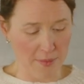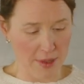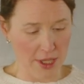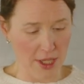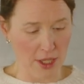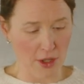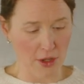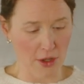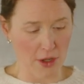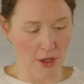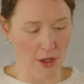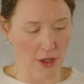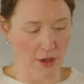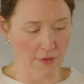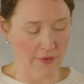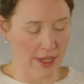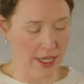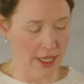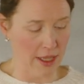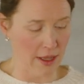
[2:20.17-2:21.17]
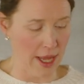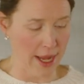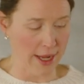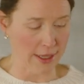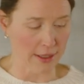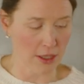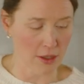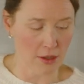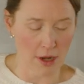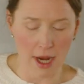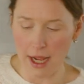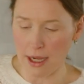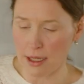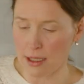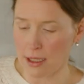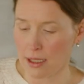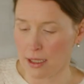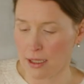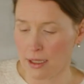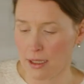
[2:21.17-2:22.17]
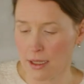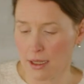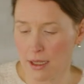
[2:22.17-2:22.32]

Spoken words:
pure vanilla extract